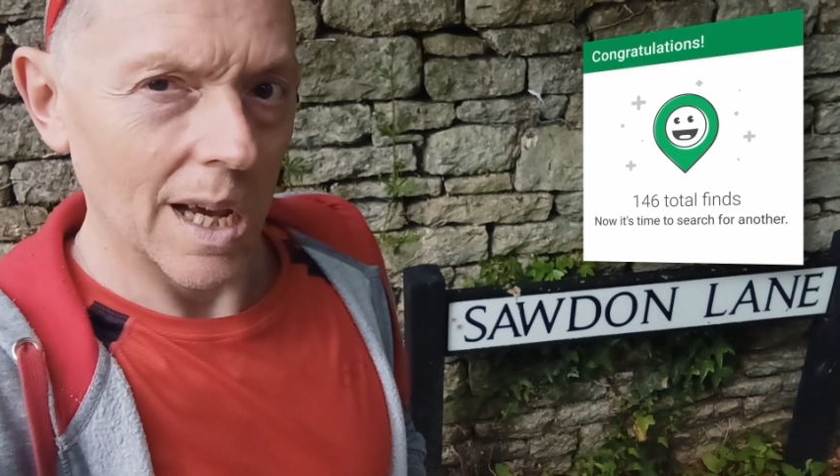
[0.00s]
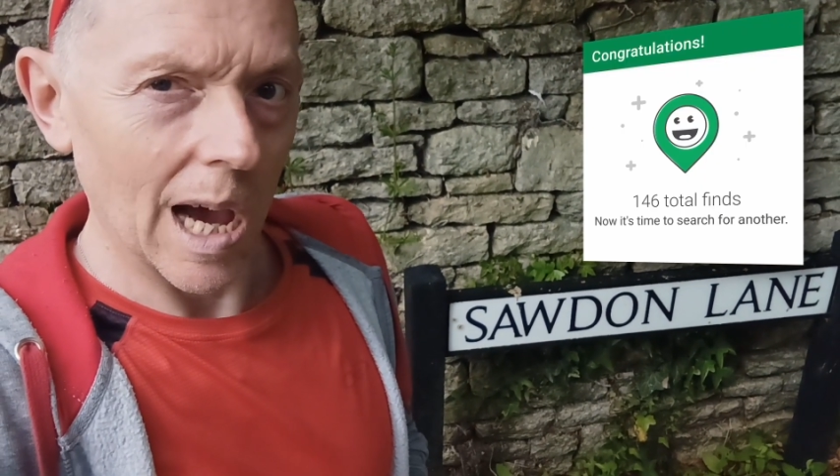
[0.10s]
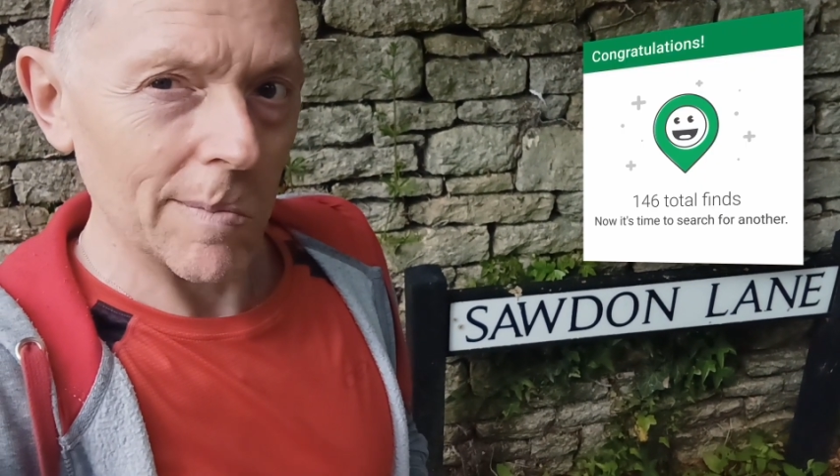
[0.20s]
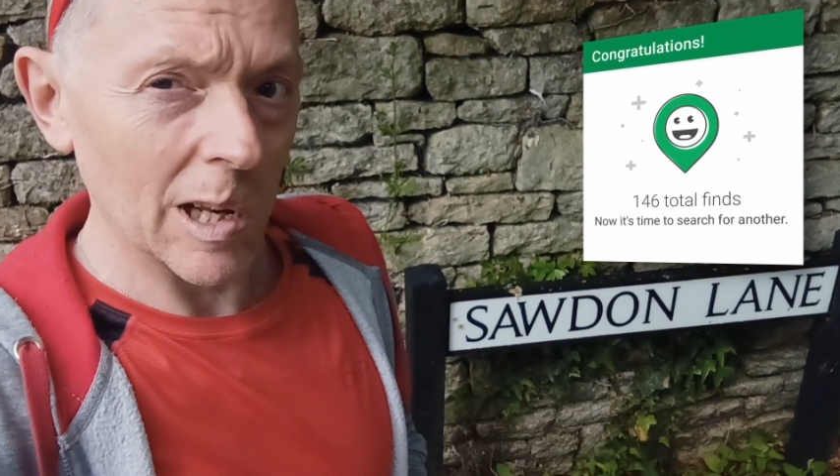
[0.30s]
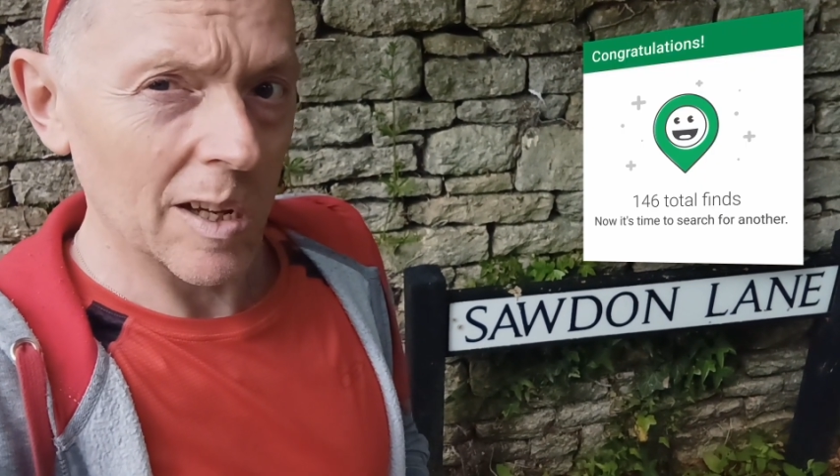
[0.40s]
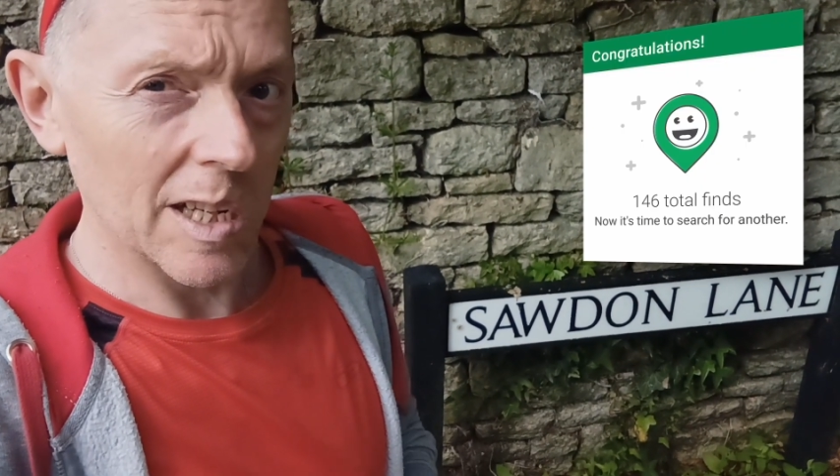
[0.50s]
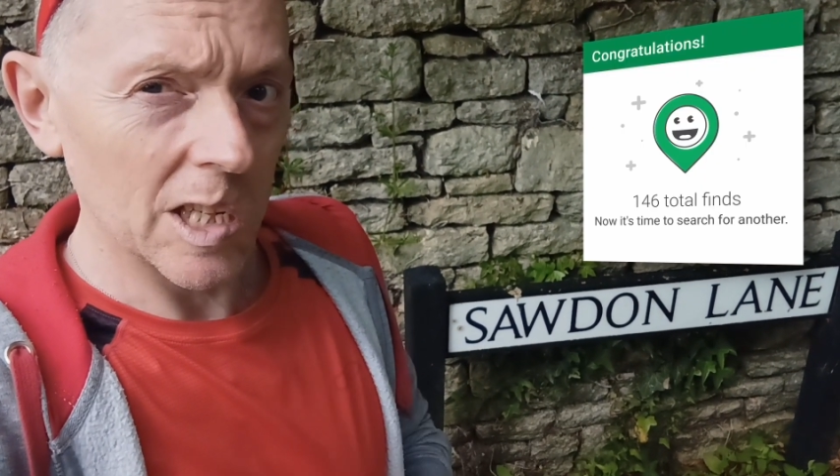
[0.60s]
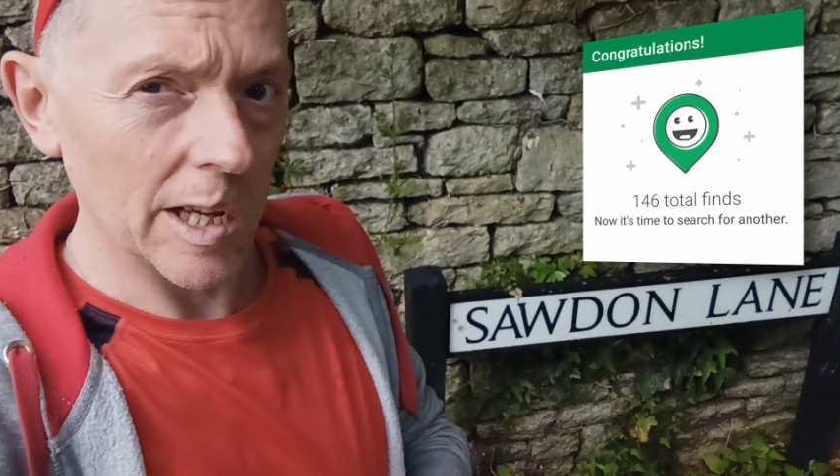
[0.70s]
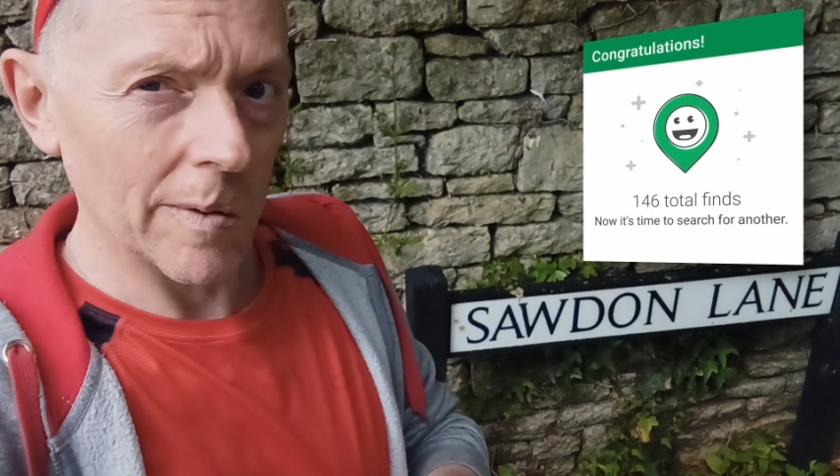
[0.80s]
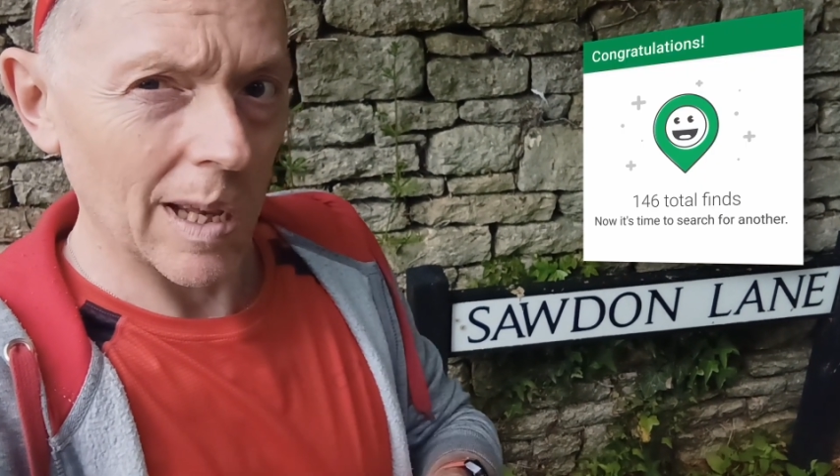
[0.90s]
I'm only going to
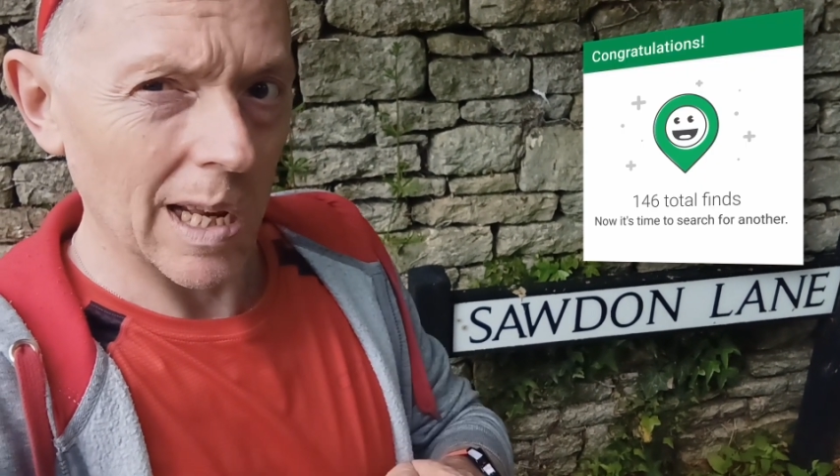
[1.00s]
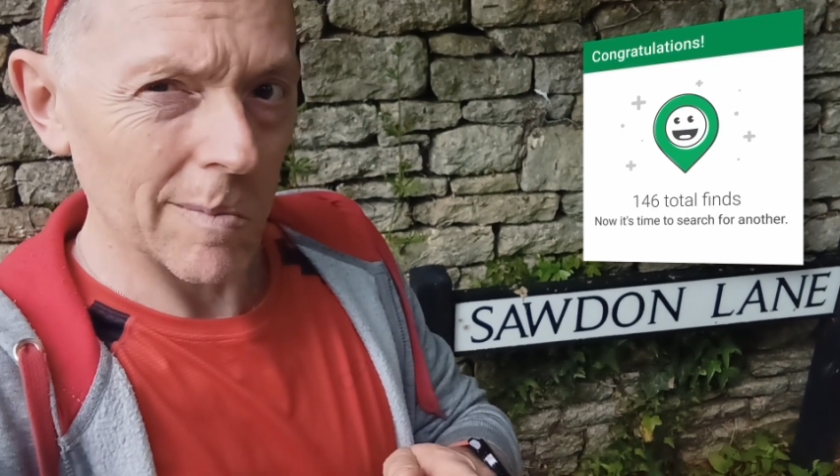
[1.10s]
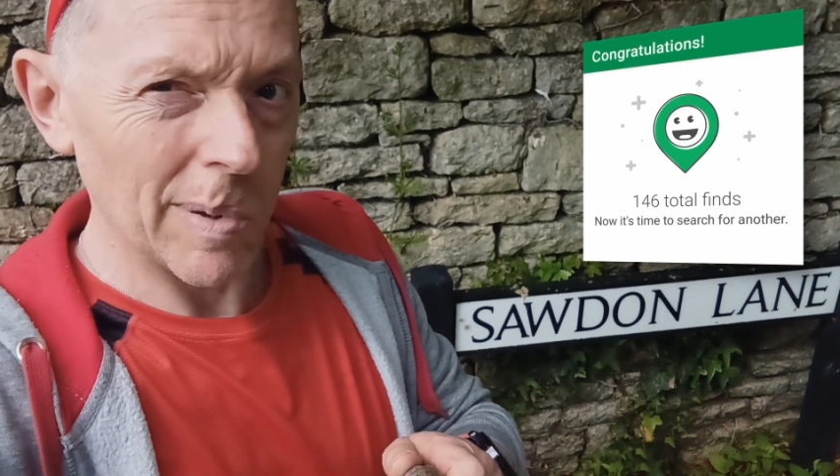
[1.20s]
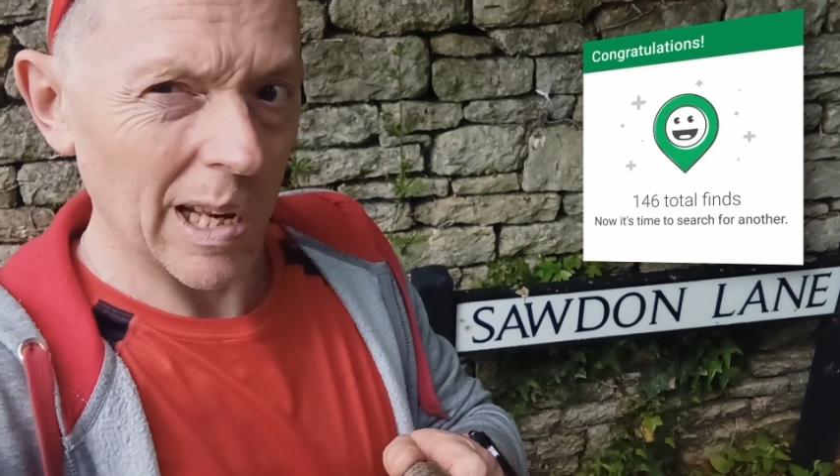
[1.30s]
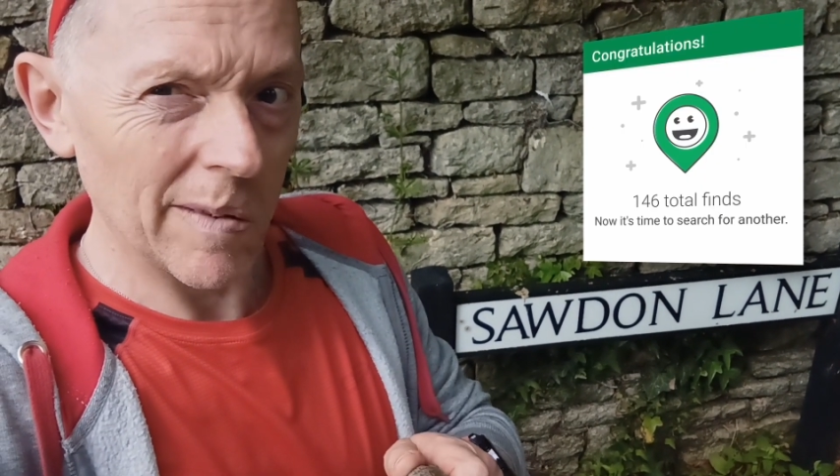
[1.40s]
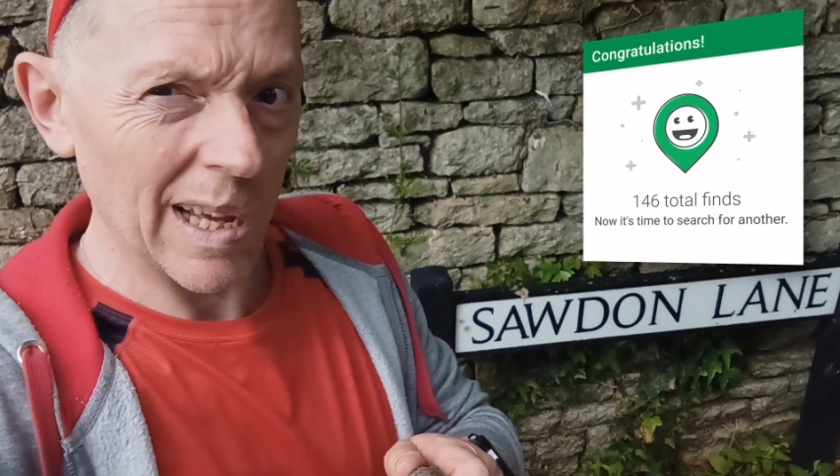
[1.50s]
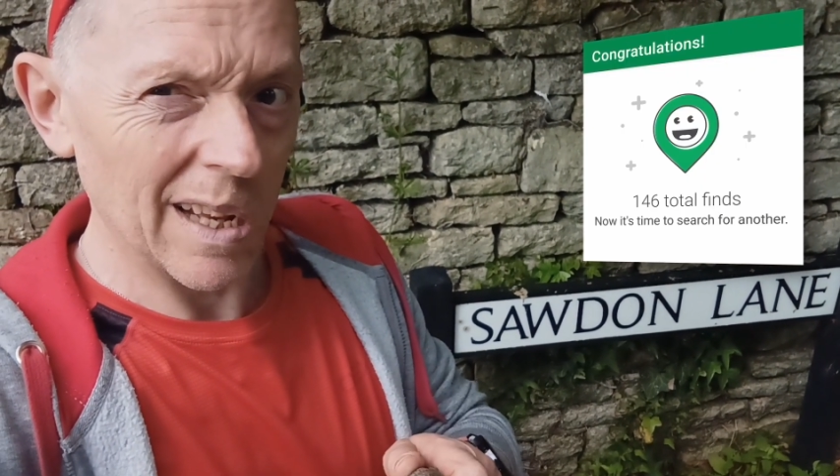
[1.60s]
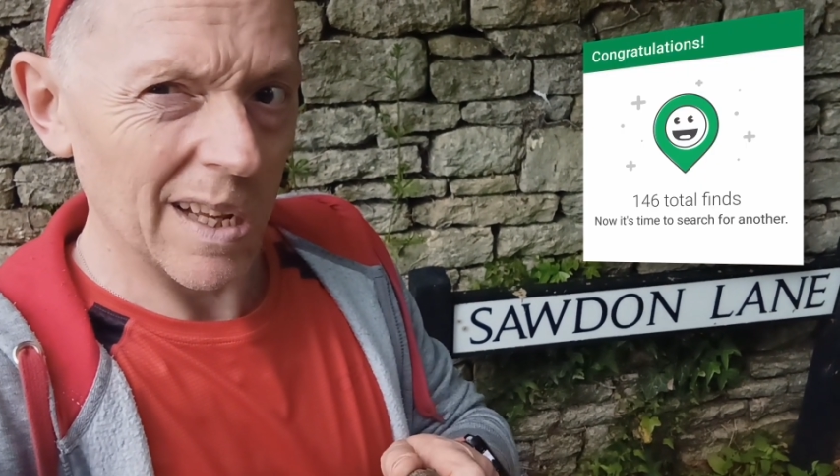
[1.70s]
show you a little bit of it,